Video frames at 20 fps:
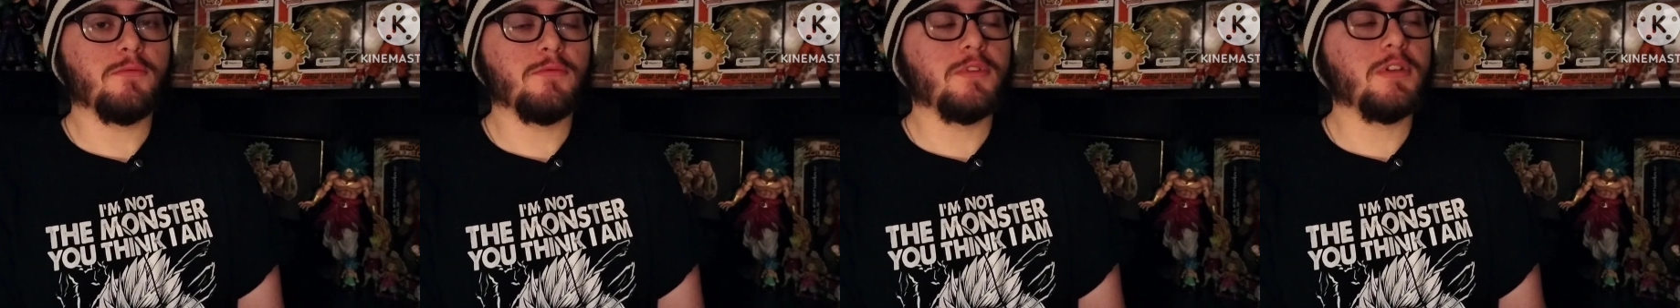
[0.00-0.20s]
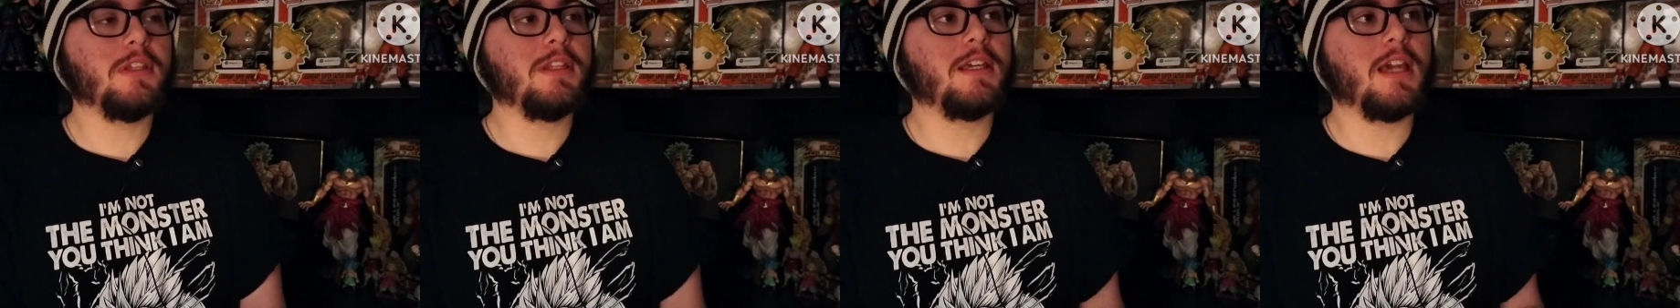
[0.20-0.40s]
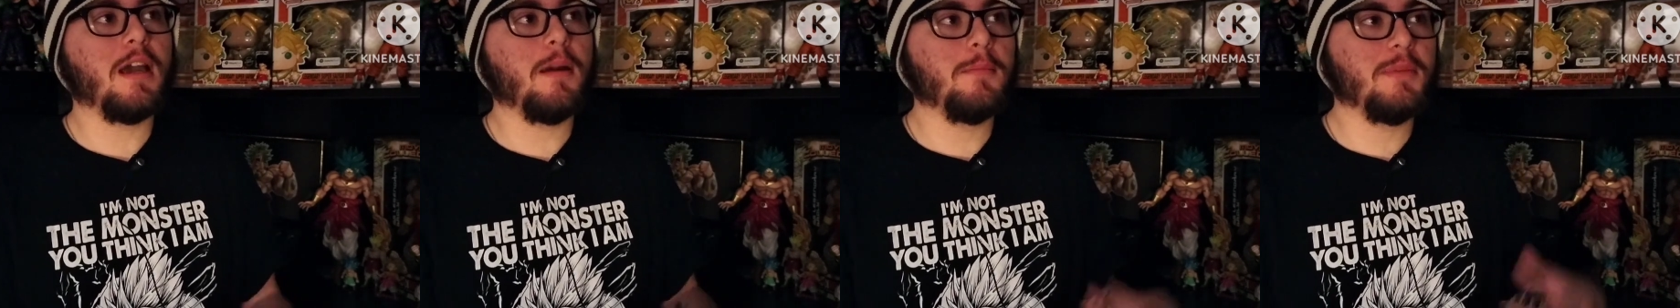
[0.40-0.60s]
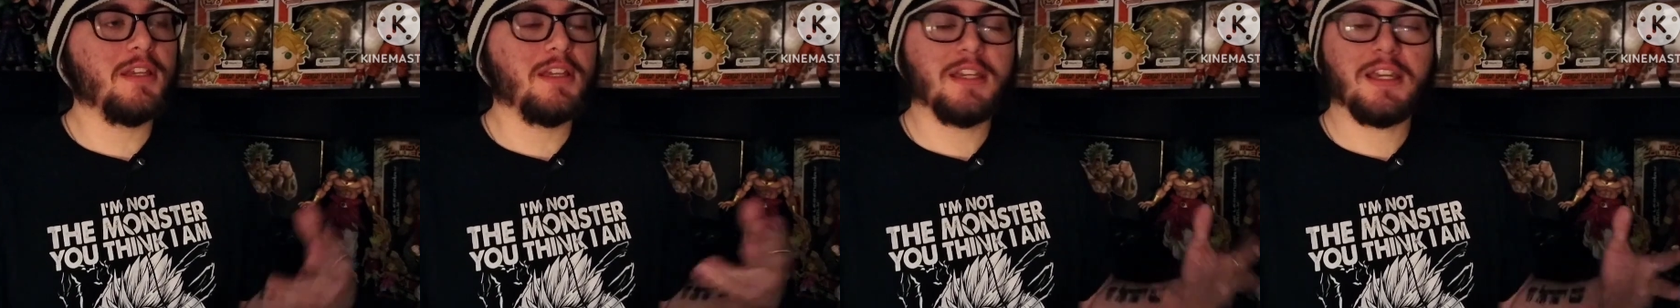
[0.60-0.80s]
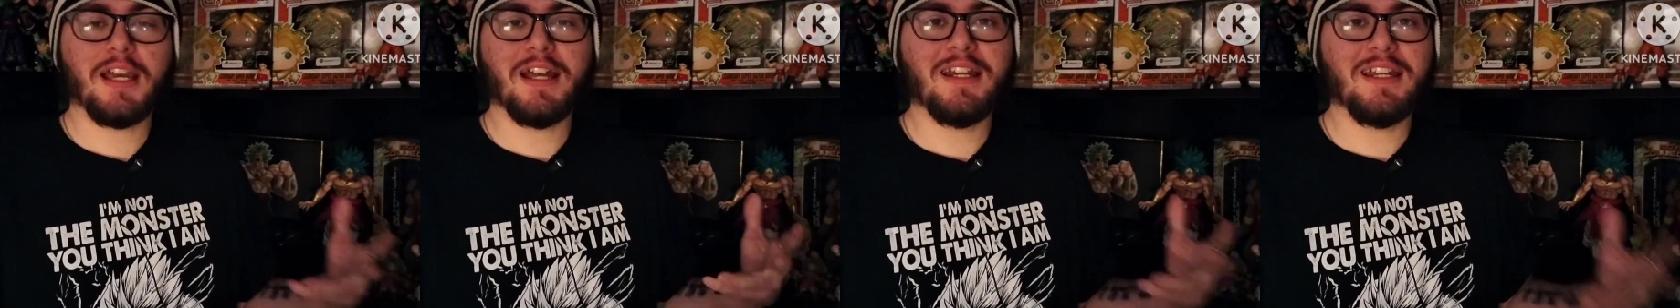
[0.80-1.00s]
really got
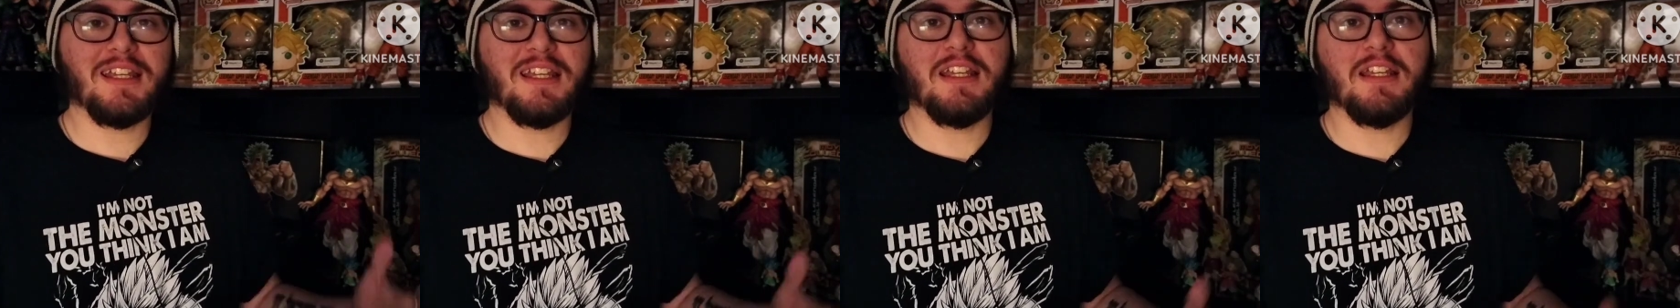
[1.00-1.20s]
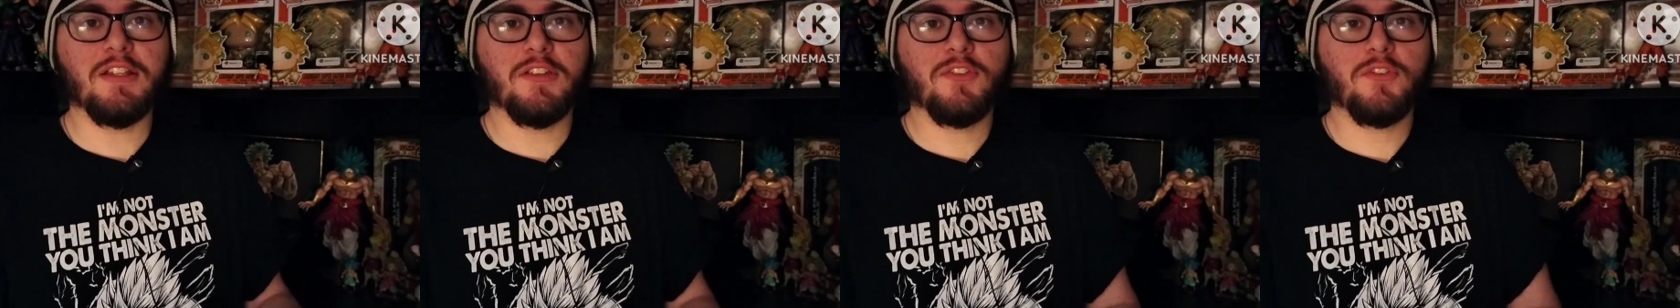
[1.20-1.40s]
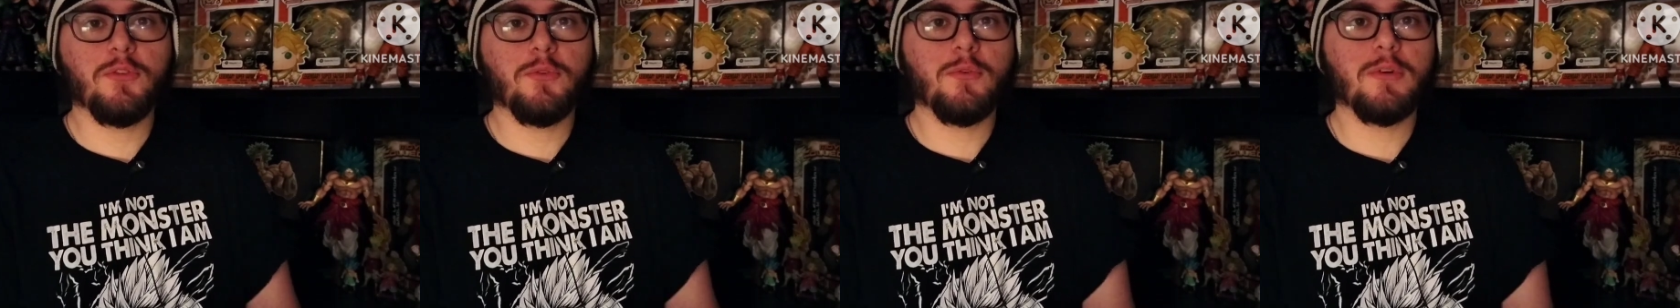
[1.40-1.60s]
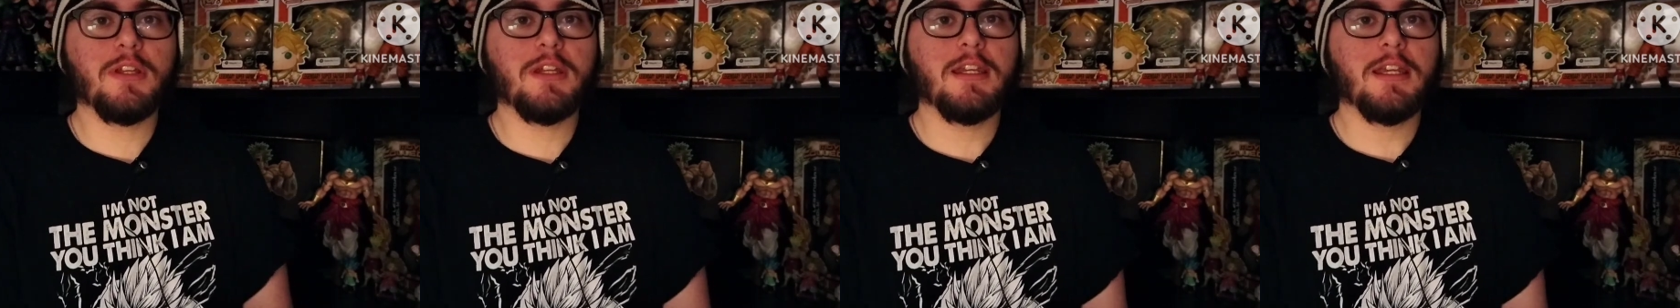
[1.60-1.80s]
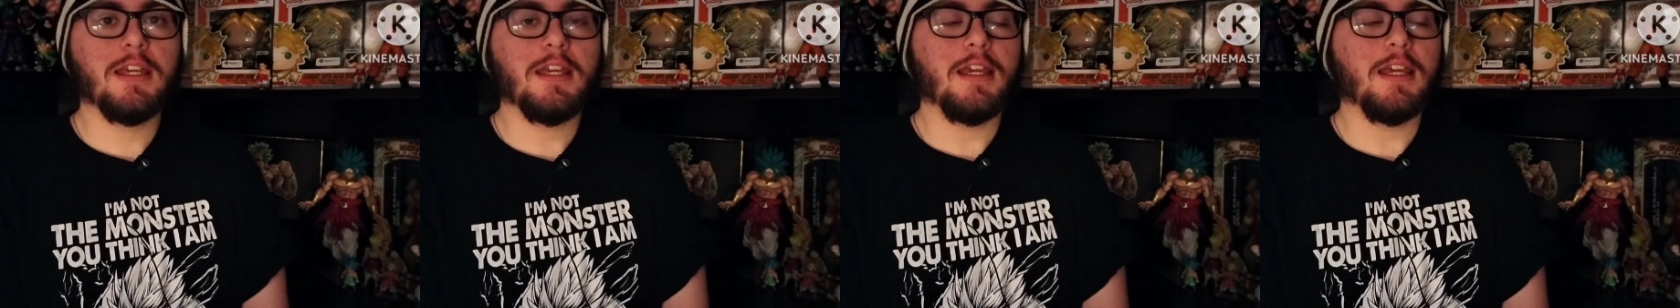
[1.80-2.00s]
me kind of into
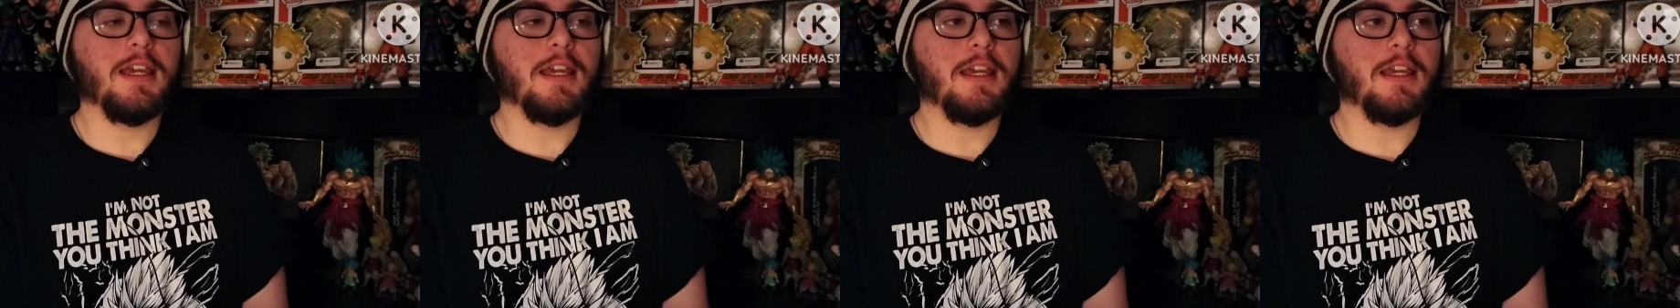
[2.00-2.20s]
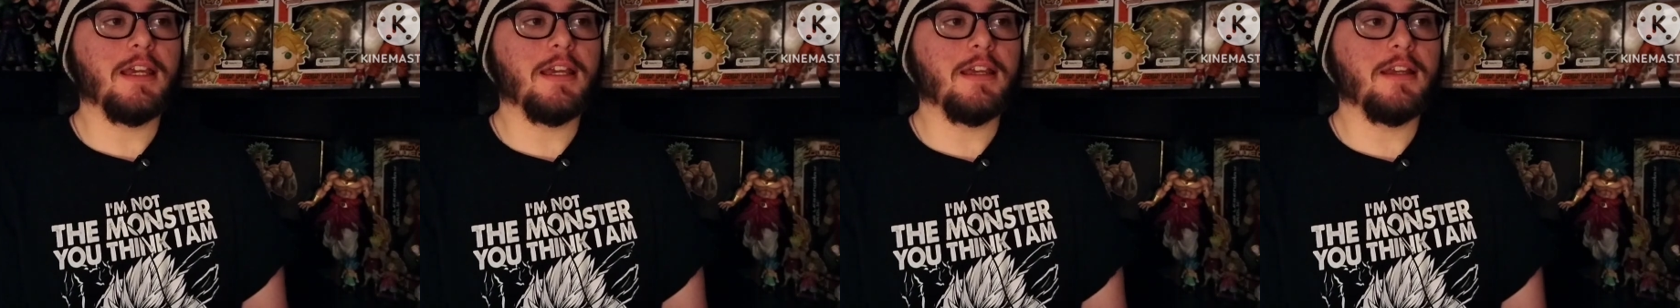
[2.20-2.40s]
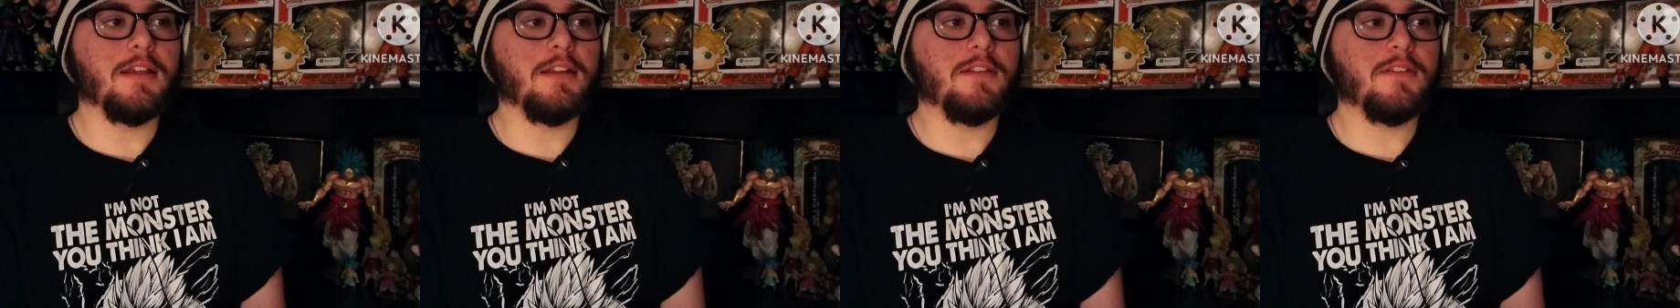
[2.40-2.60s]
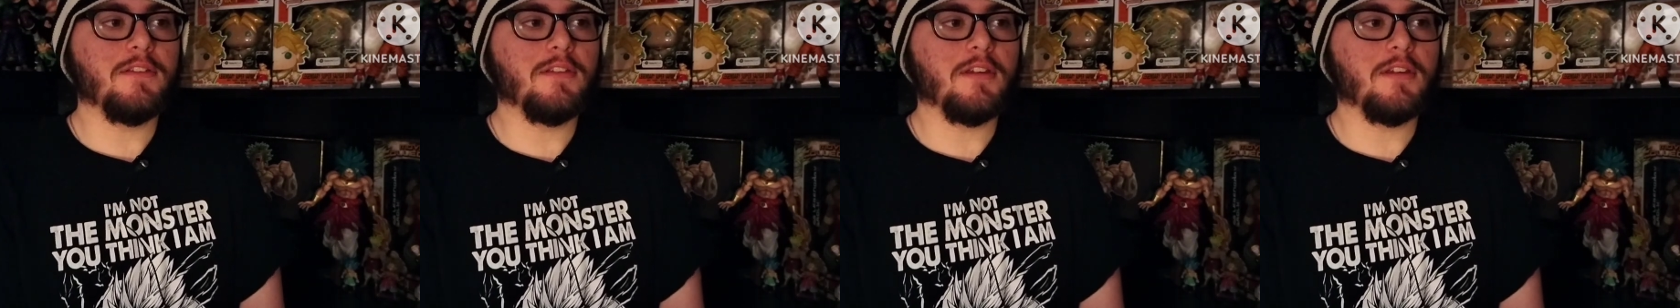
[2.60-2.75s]
it. And